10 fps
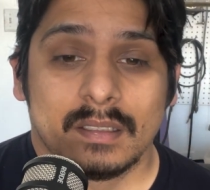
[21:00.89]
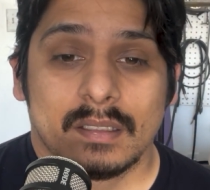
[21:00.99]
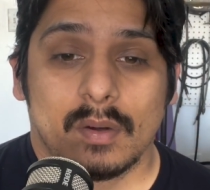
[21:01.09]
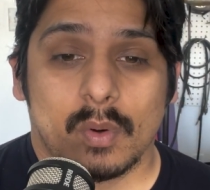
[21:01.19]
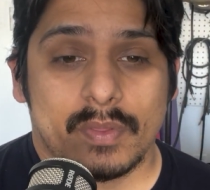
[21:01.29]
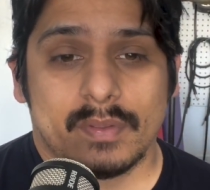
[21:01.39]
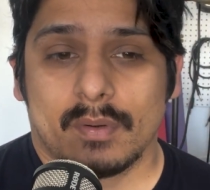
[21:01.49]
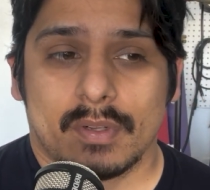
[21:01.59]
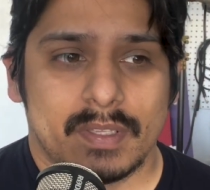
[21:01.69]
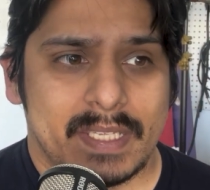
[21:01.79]
or
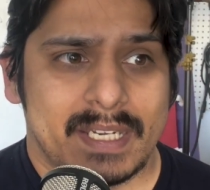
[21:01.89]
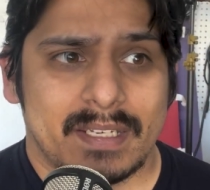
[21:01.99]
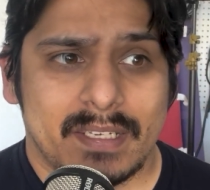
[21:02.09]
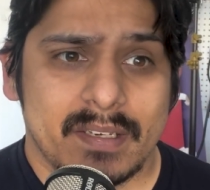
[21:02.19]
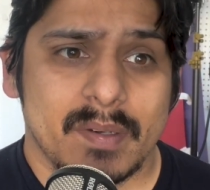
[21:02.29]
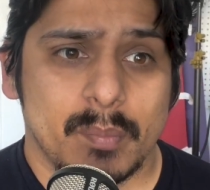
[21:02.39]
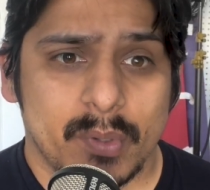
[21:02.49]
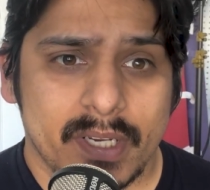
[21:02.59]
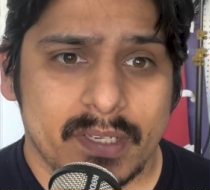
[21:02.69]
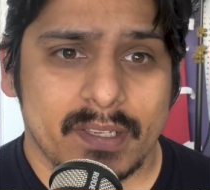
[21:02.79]
that I needed a
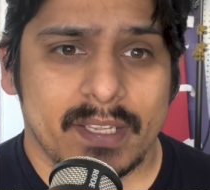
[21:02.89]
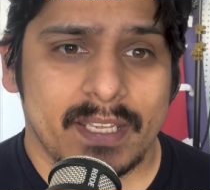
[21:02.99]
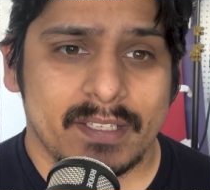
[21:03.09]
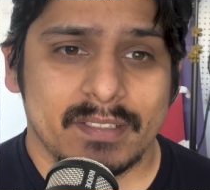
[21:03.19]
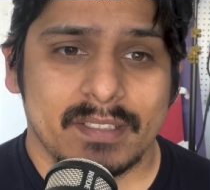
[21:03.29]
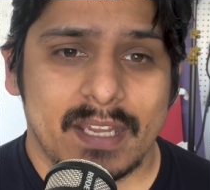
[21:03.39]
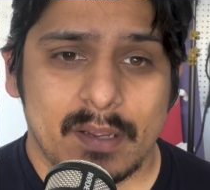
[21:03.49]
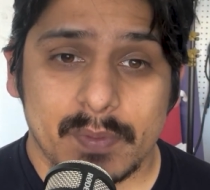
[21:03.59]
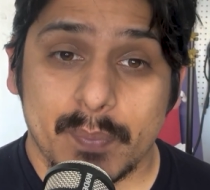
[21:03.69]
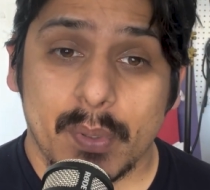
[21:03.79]
break, and I
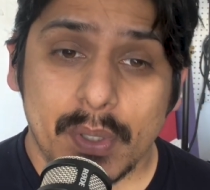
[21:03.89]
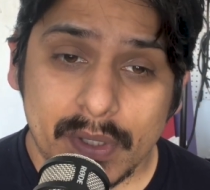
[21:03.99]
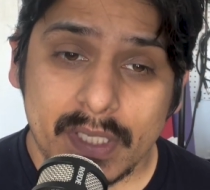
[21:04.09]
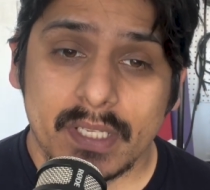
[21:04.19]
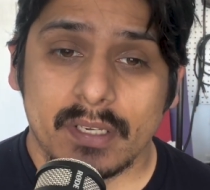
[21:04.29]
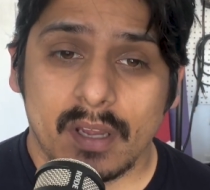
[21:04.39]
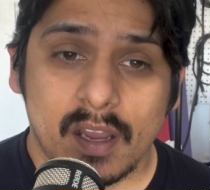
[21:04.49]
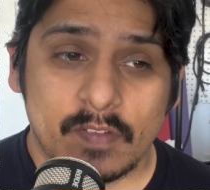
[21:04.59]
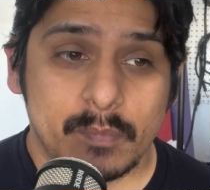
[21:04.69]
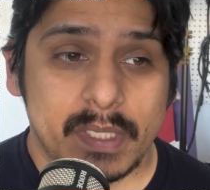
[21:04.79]
was putting it
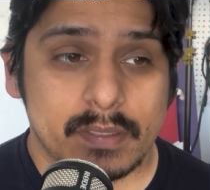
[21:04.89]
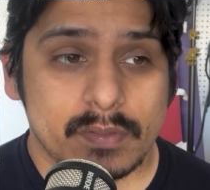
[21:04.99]
off because